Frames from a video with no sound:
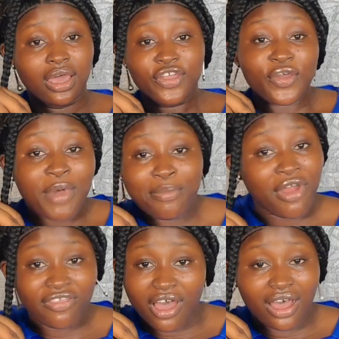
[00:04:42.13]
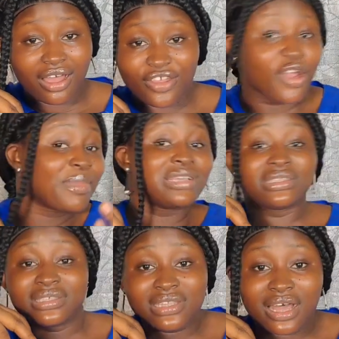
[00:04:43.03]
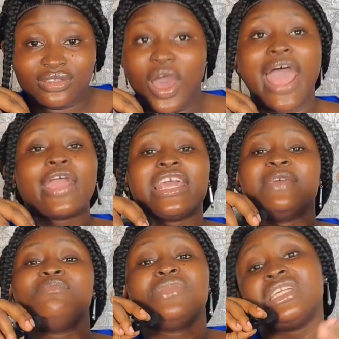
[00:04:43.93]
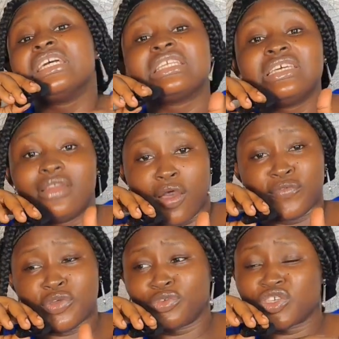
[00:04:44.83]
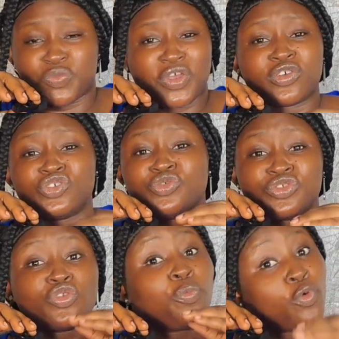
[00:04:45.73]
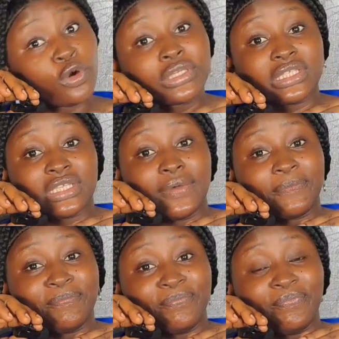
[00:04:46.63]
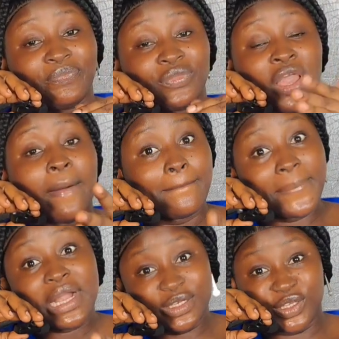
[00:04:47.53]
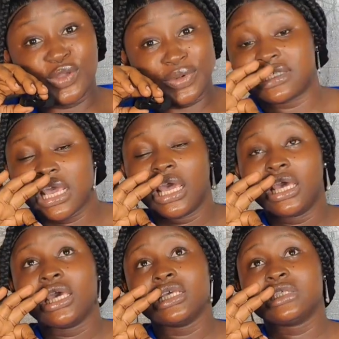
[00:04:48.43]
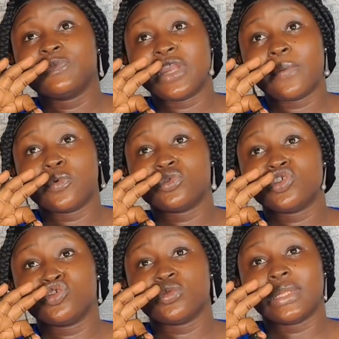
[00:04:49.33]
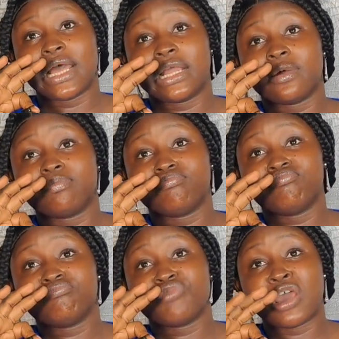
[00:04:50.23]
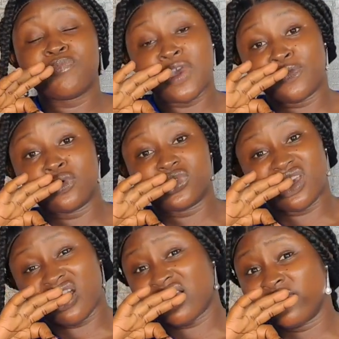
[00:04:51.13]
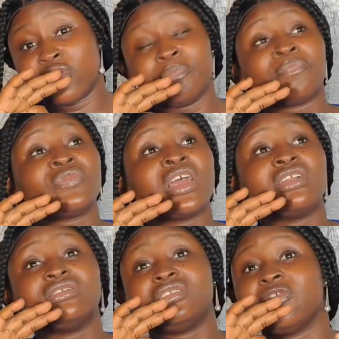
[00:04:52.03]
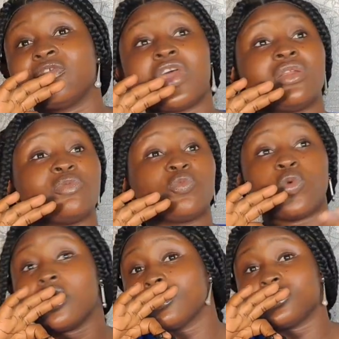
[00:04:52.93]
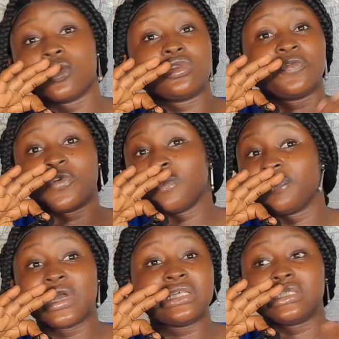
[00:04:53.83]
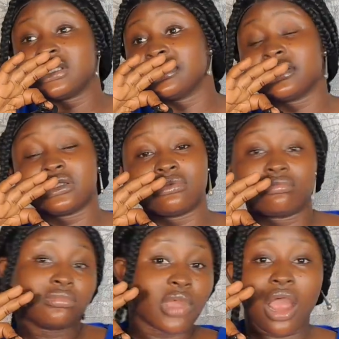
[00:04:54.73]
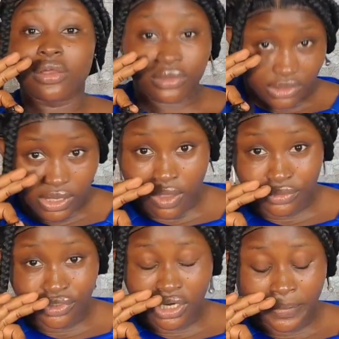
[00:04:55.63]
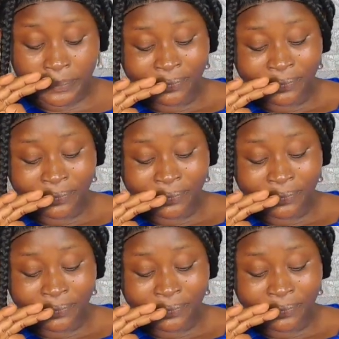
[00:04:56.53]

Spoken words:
you're my brother, you're my sister. So I immediately love you just because you support Barcelona. It's been able to bring people together from different worlds or different places across the country.